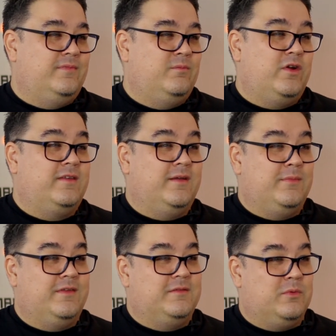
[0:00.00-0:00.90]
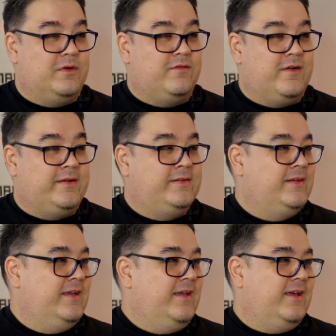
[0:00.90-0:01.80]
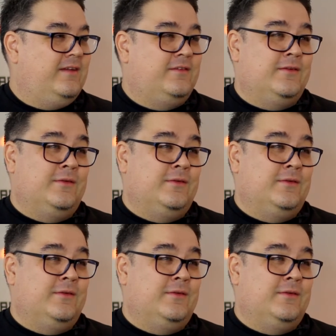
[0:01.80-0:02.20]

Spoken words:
breaks up with his boyfriend, and he's